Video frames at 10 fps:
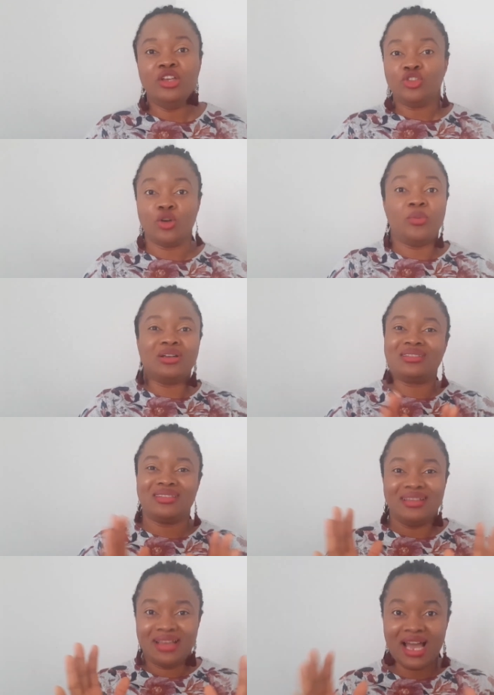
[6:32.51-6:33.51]
So, but
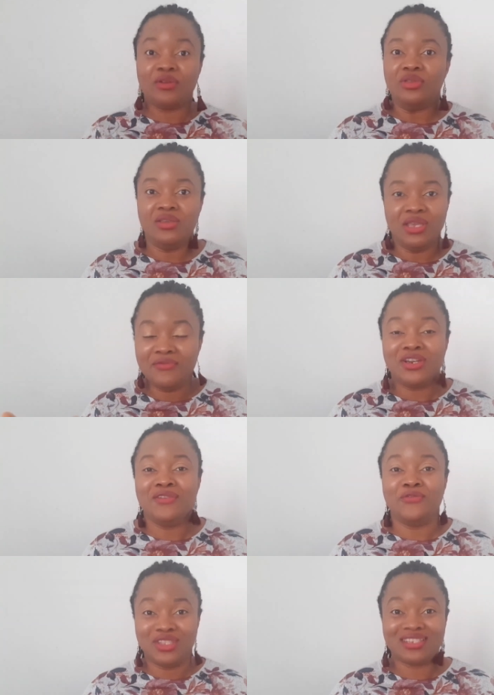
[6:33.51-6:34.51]
even
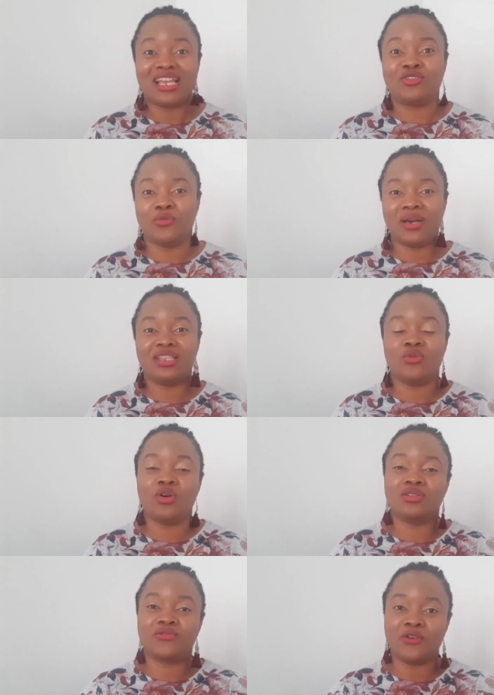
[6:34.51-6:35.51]
if you decide to buy the
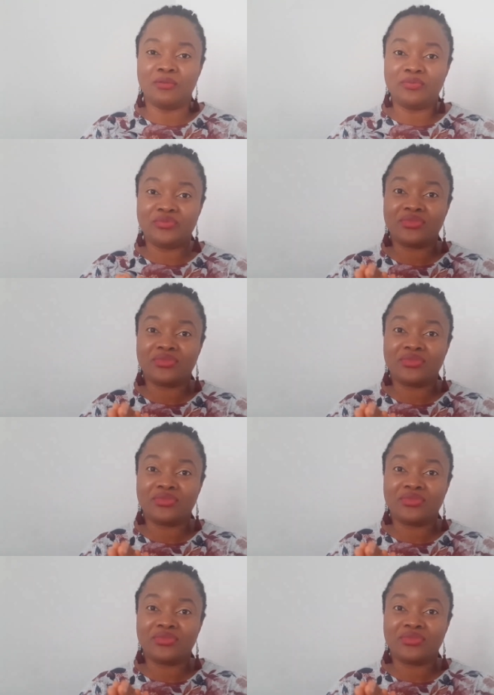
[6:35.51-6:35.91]
ones from